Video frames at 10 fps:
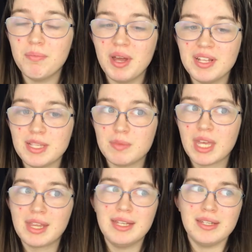But it seems like
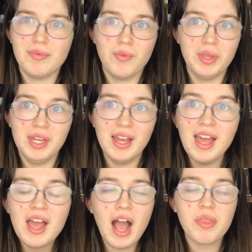they didn't really
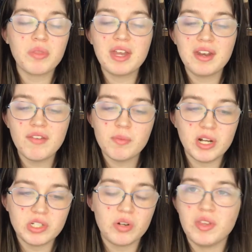either they didn't have a
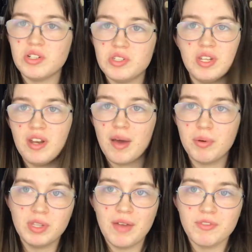budget or they just did not
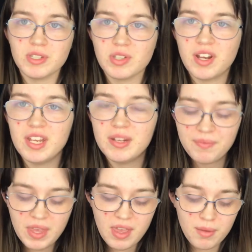put the emphasis on it
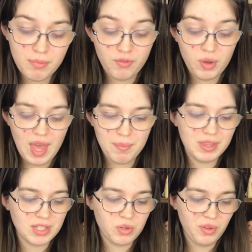before that, but
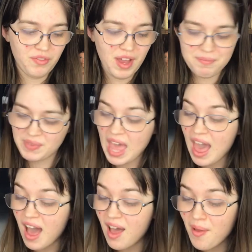that's totally fine.
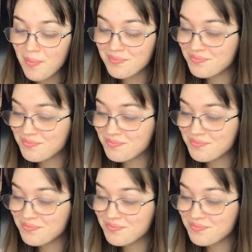Um,